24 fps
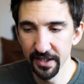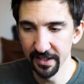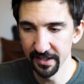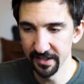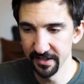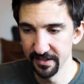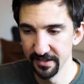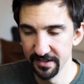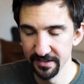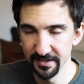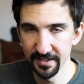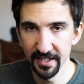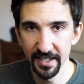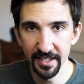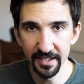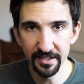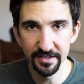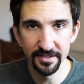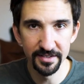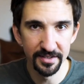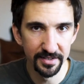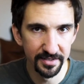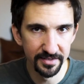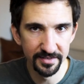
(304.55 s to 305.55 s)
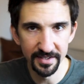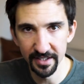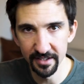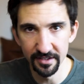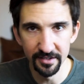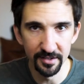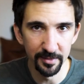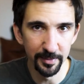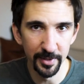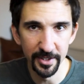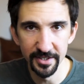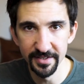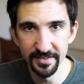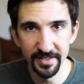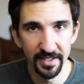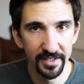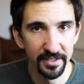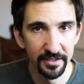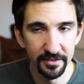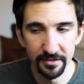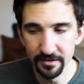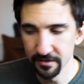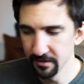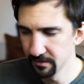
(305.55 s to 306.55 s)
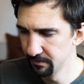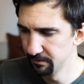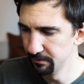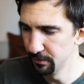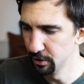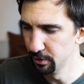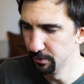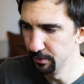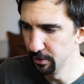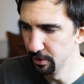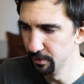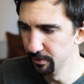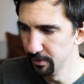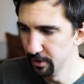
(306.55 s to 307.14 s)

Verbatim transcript: It can detect second by second, boom, boom,